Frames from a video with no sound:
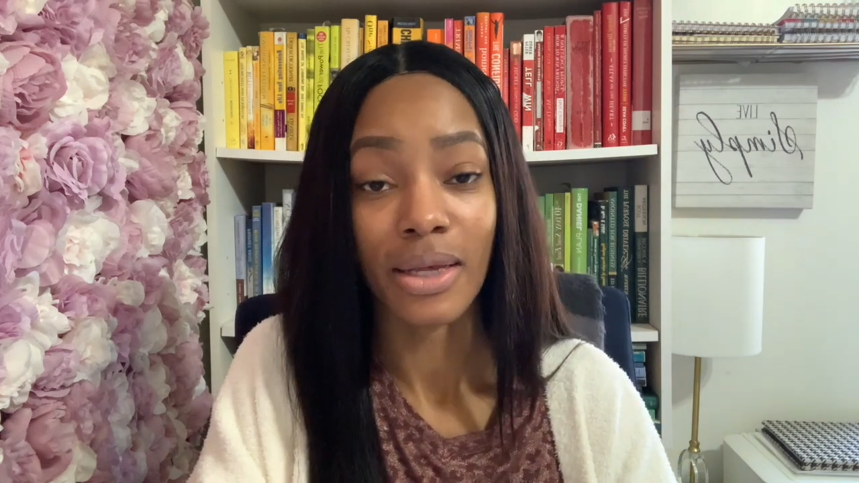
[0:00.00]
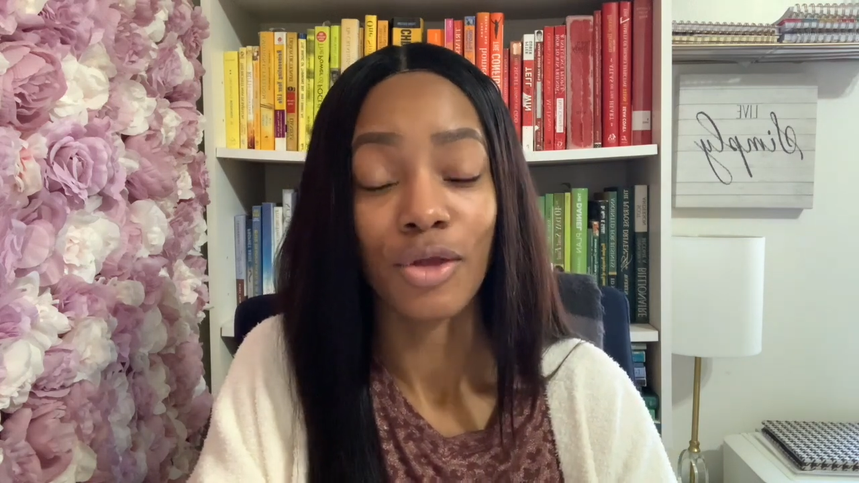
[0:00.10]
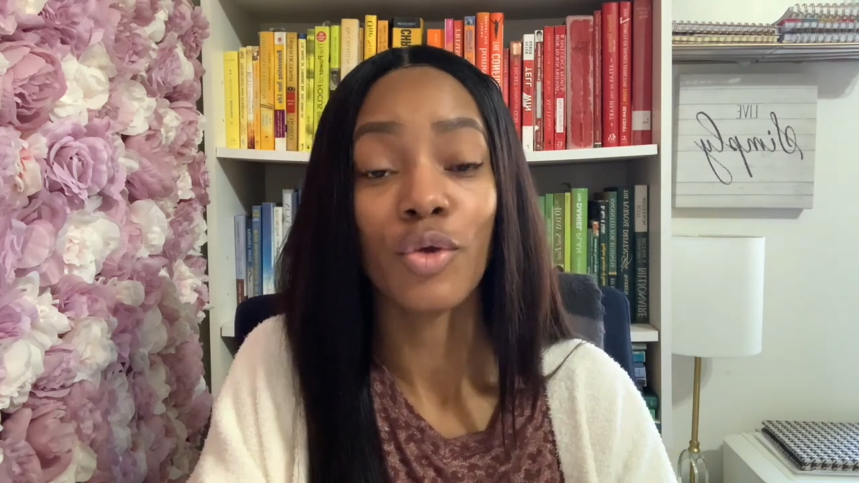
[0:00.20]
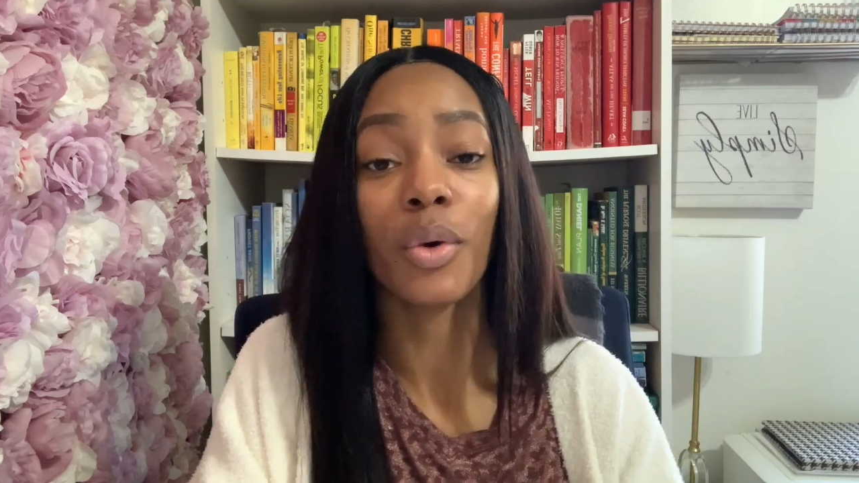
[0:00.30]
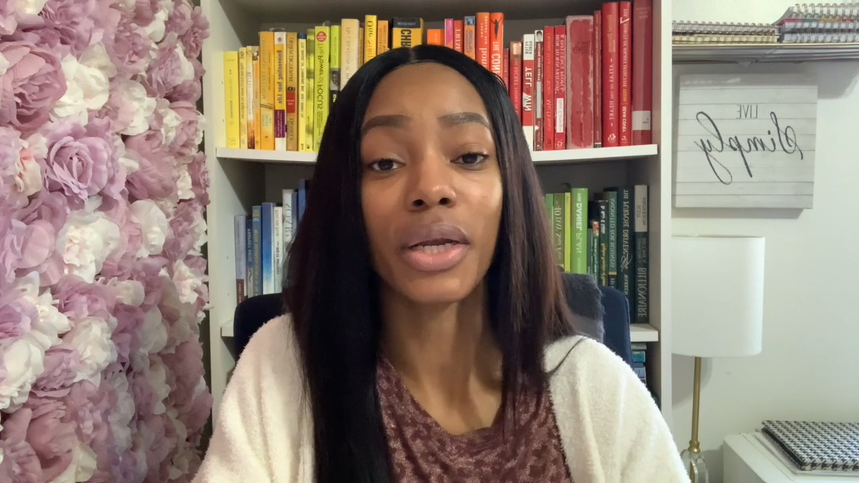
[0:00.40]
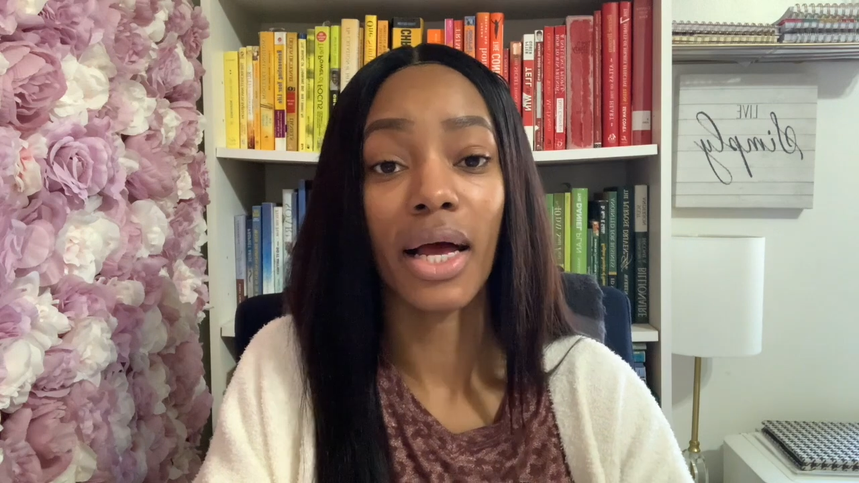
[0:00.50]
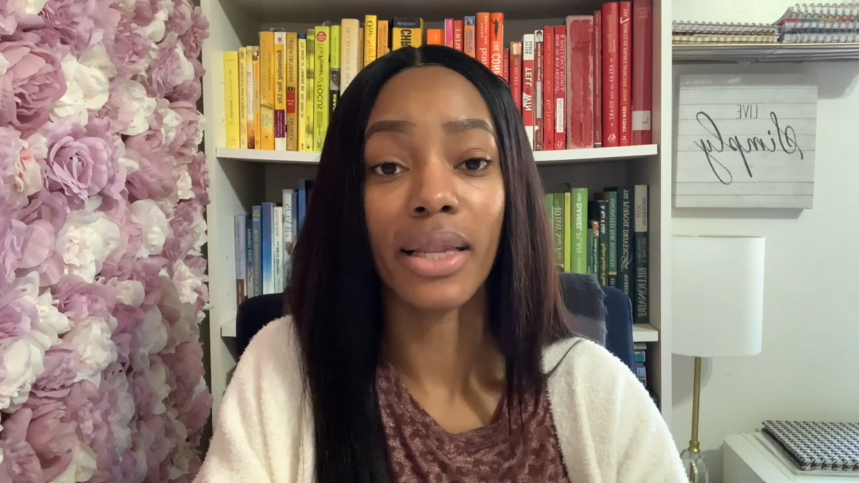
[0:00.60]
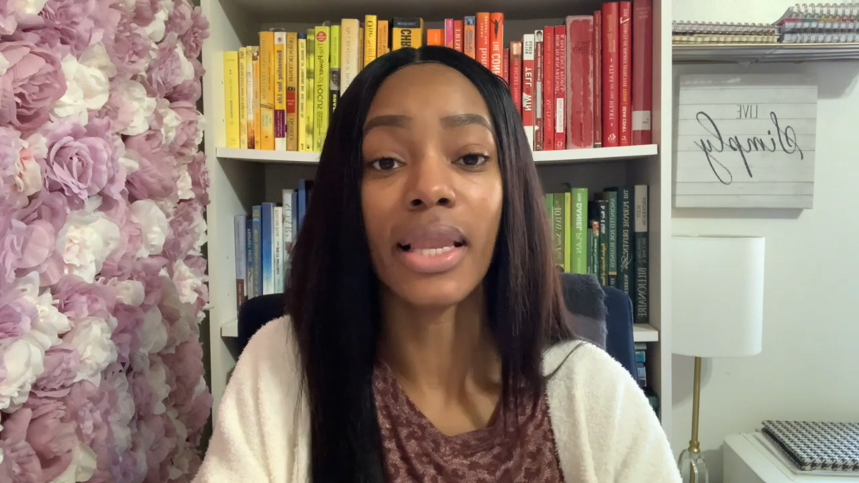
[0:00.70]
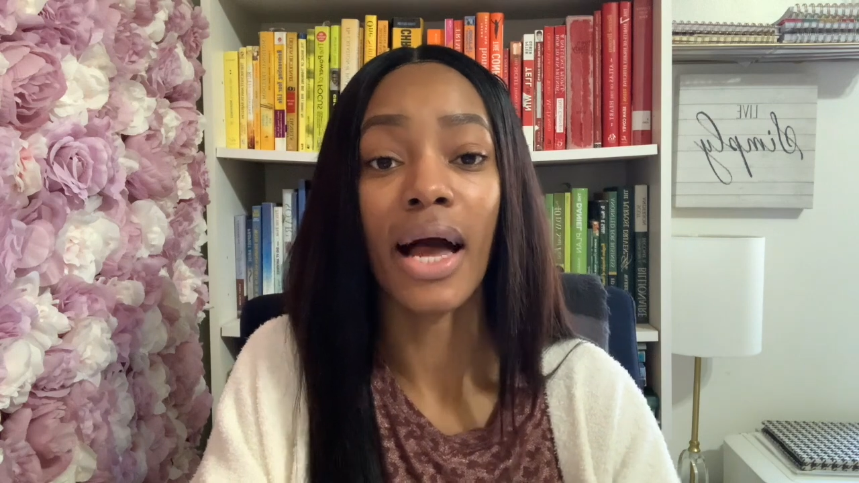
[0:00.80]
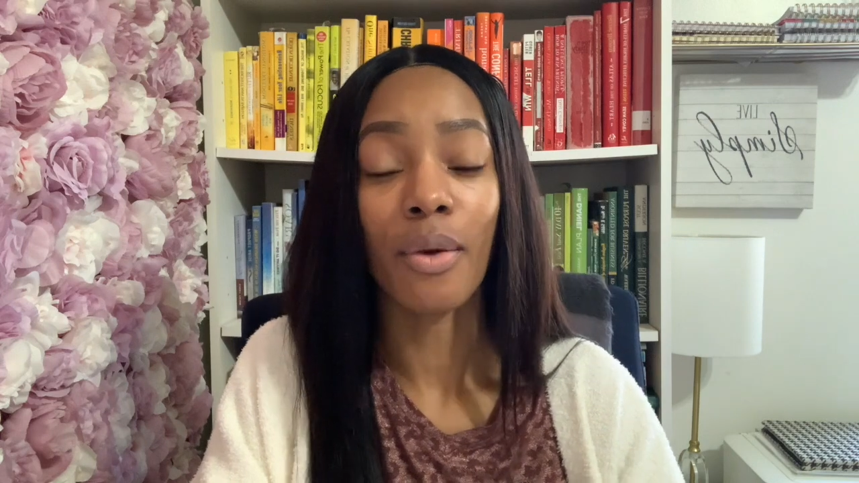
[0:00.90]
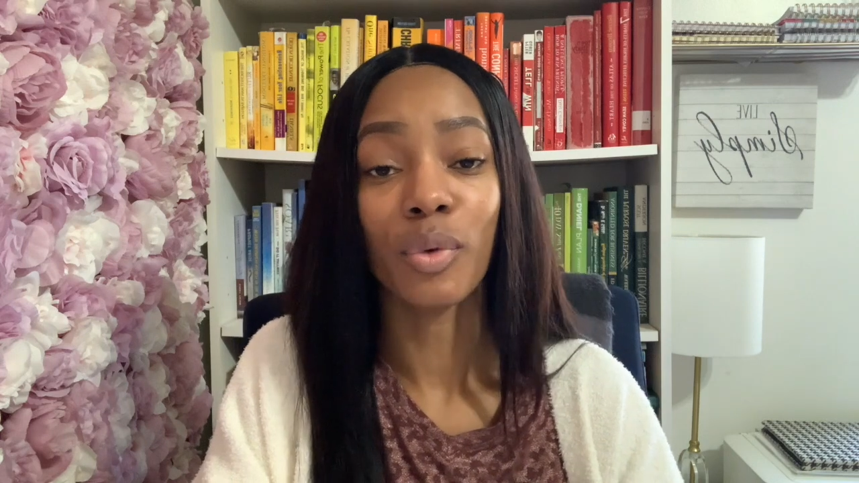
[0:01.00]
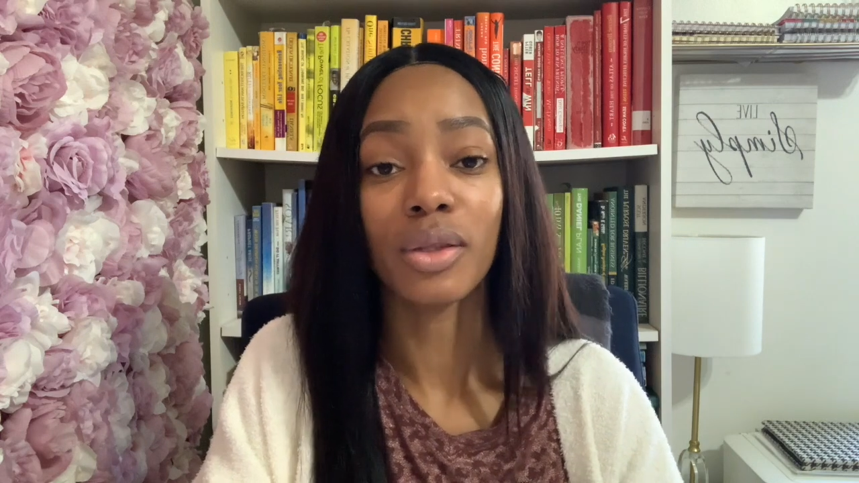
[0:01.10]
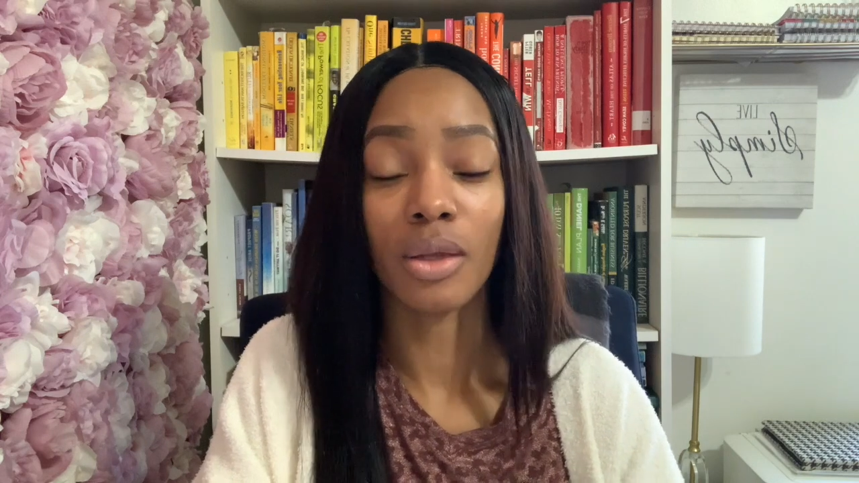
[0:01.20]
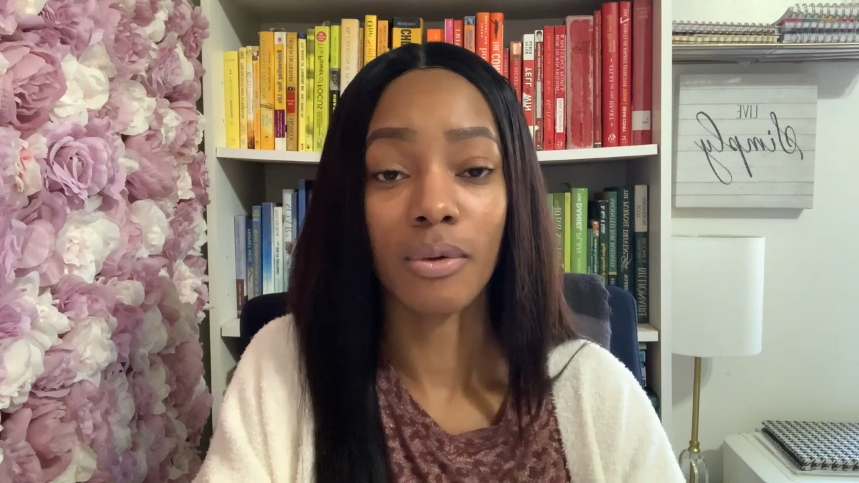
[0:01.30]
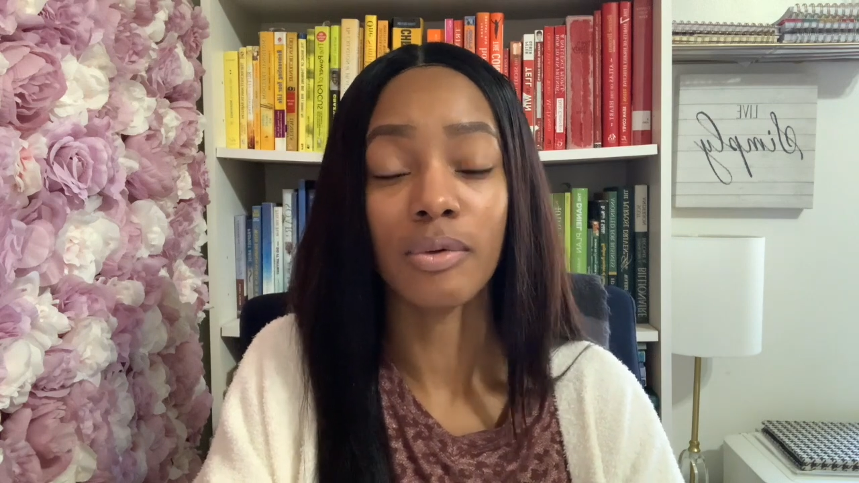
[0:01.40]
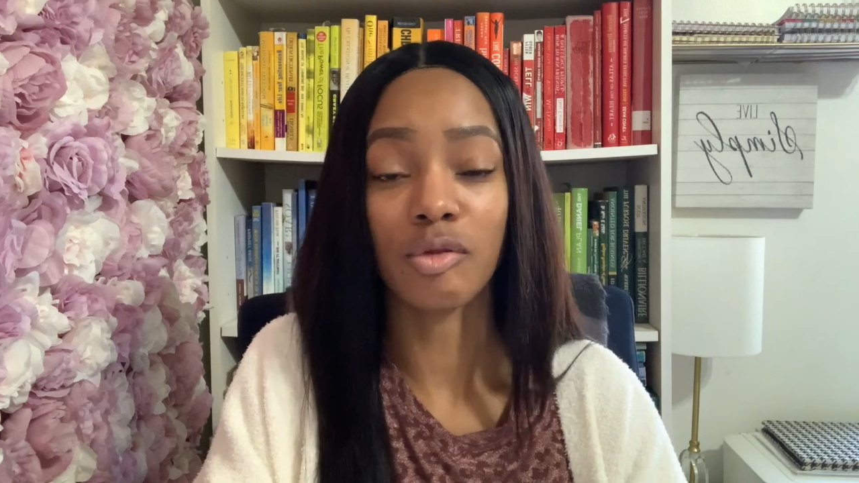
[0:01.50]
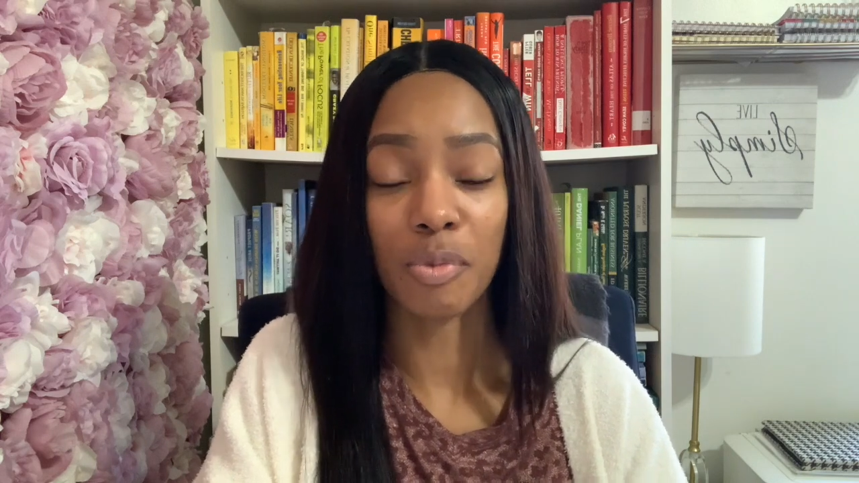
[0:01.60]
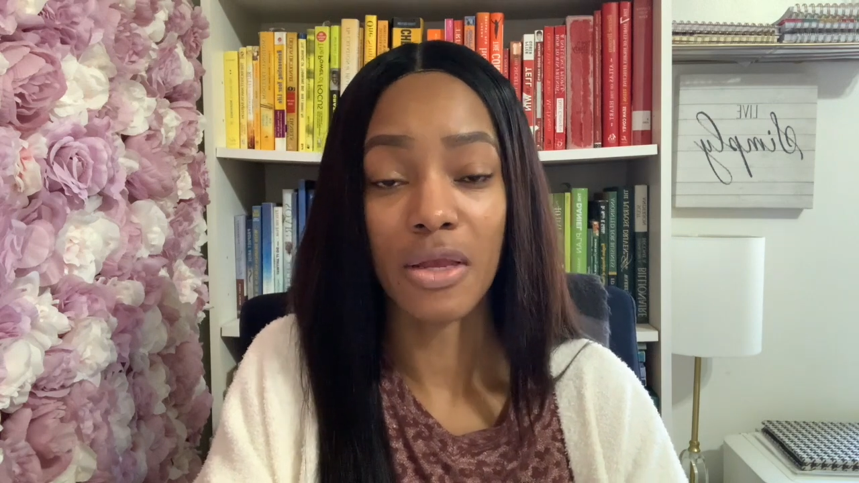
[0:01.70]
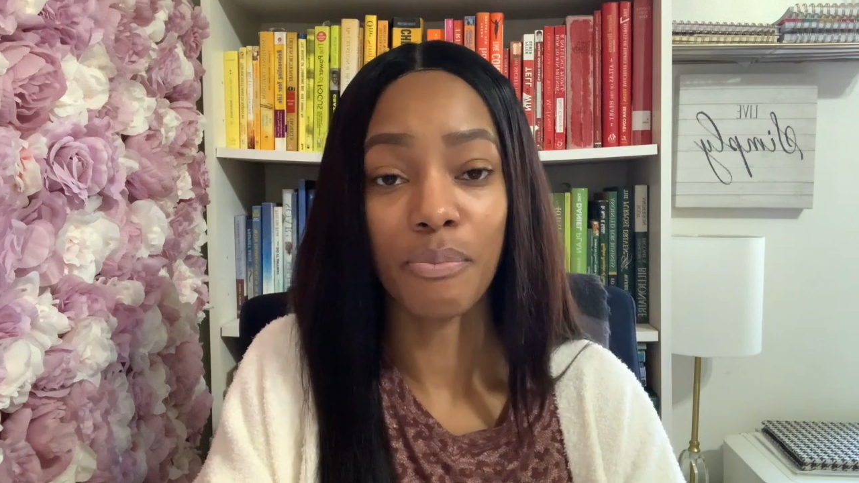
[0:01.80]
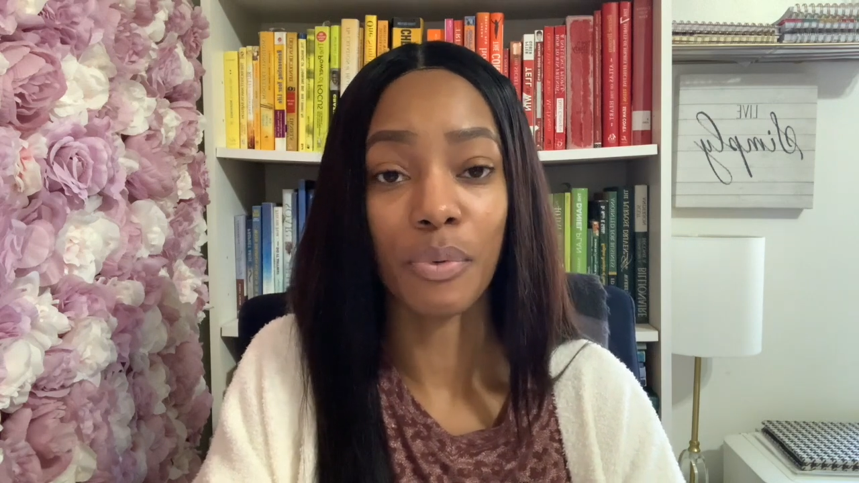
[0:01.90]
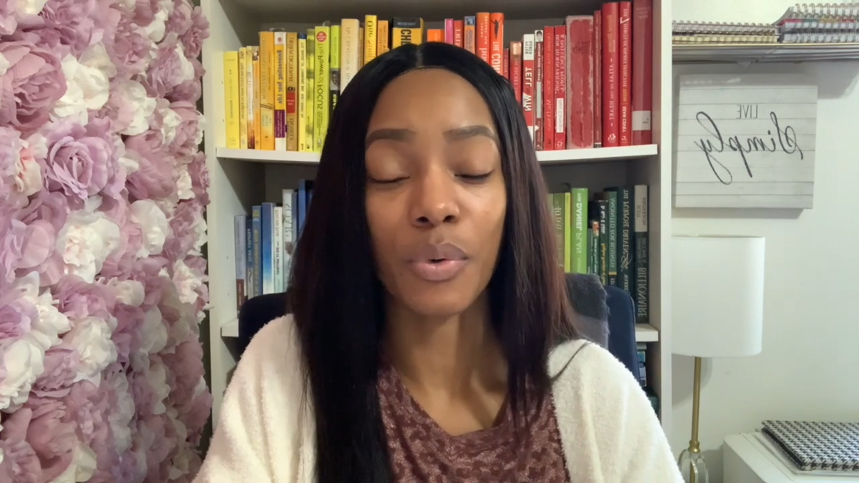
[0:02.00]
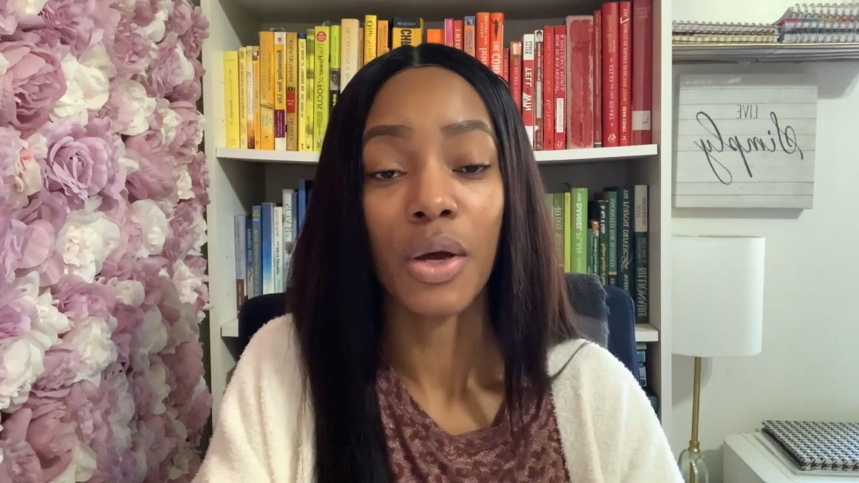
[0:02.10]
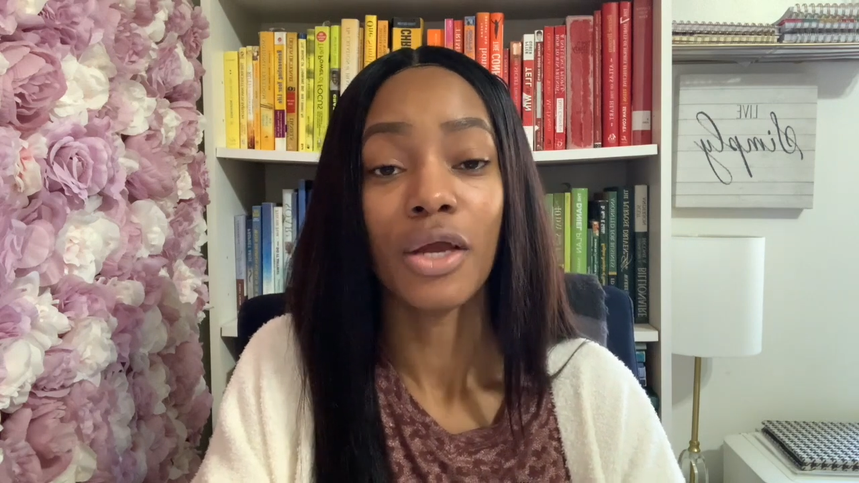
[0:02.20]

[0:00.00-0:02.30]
You want to align with those people.